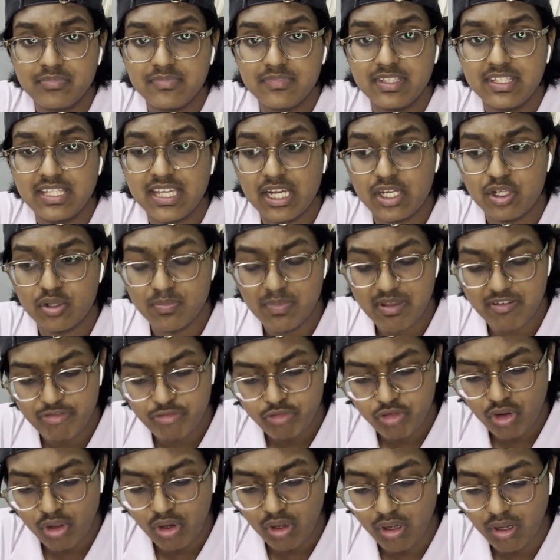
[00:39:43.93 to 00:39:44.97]
Yeah, you may
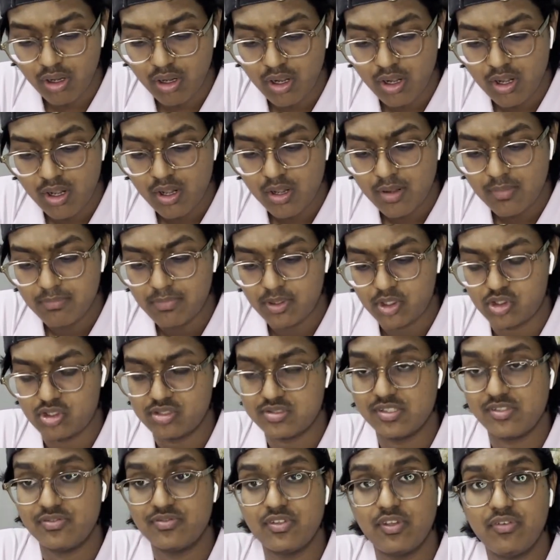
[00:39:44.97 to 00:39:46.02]
fall because
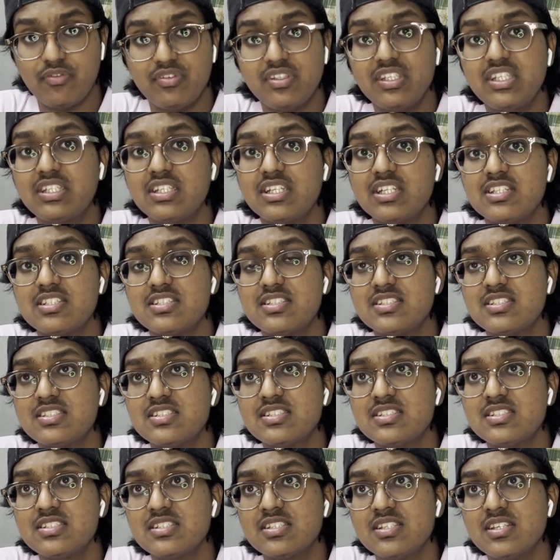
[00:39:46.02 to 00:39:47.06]
of your weakness,
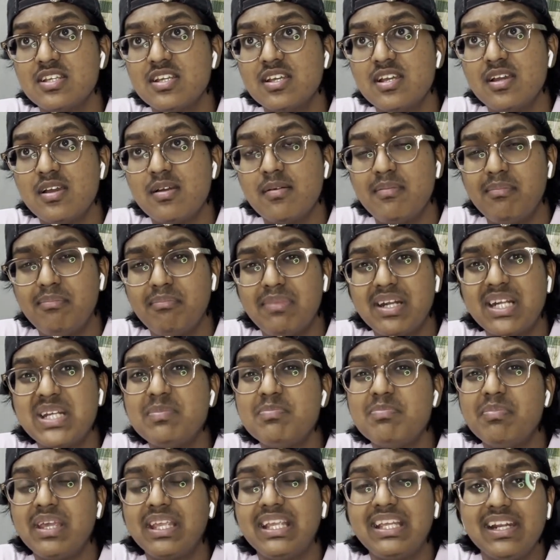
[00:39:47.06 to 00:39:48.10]
but
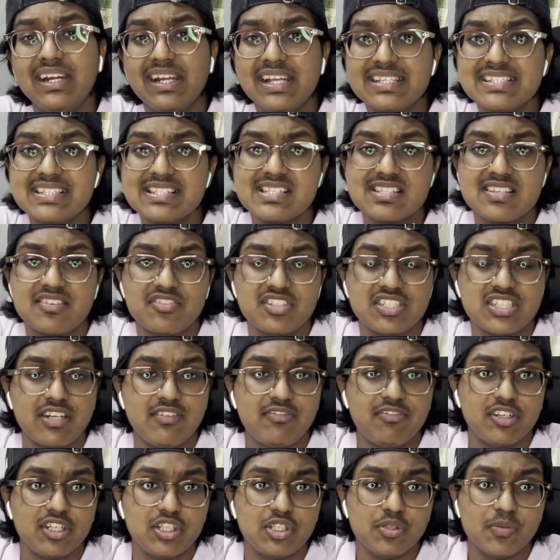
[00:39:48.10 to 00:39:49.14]
my grace is sufficient
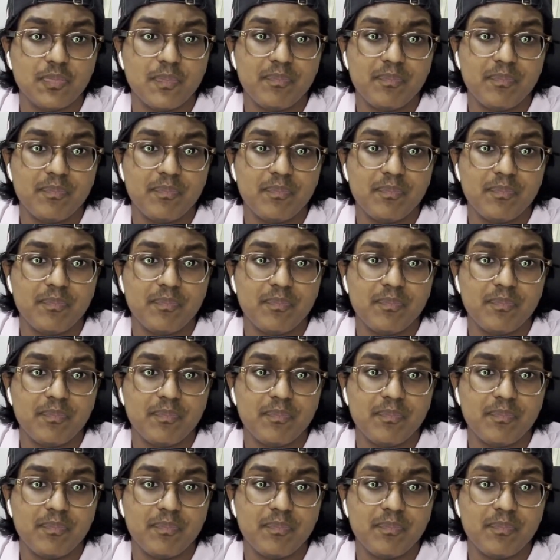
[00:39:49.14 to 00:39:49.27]
for you.